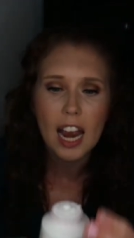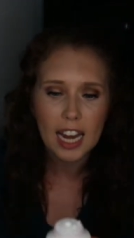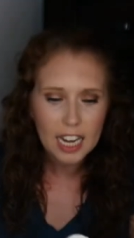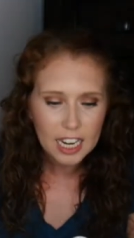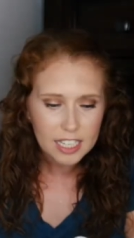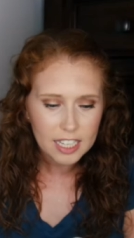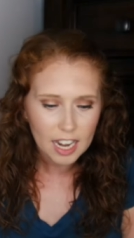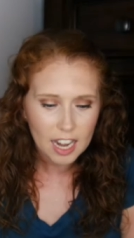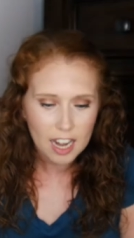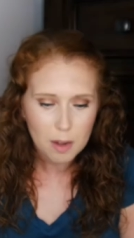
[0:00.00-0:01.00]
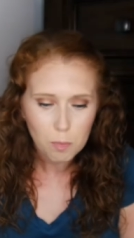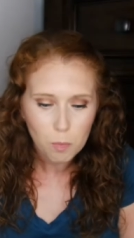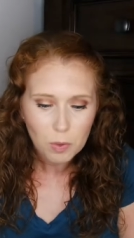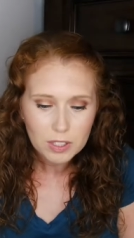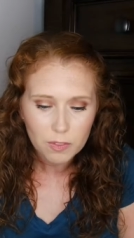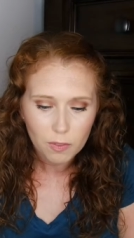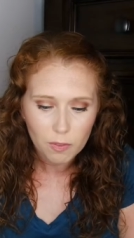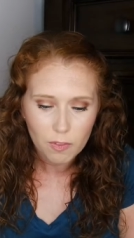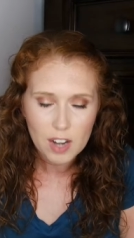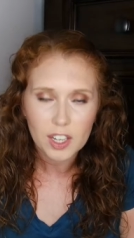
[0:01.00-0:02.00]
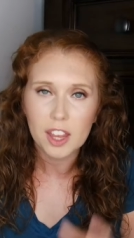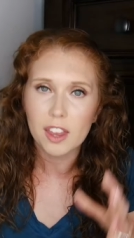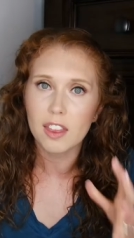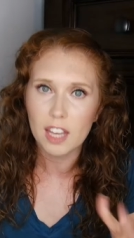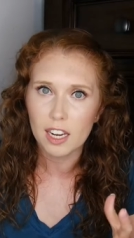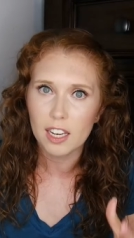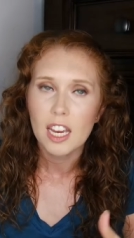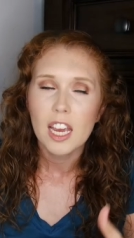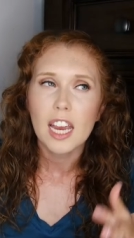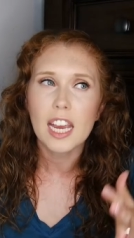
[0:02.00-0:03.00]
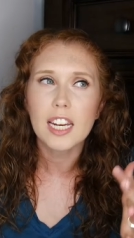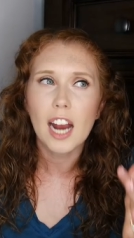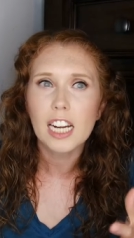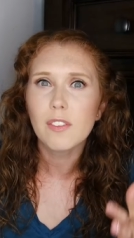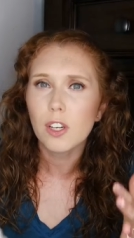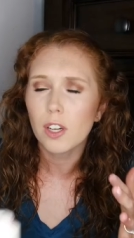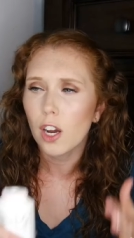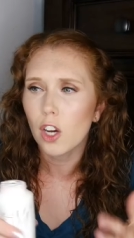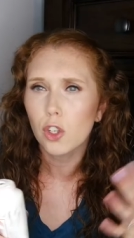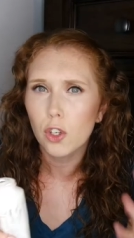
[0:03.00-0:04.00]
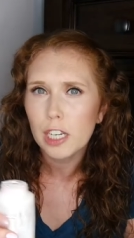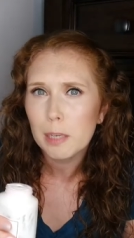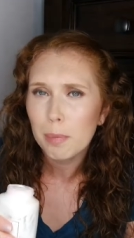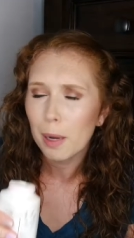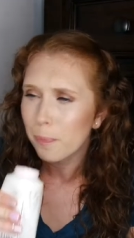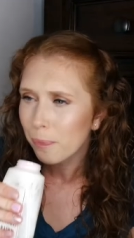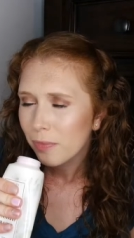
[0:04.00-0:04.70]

and it was very thick and kind of a, a good but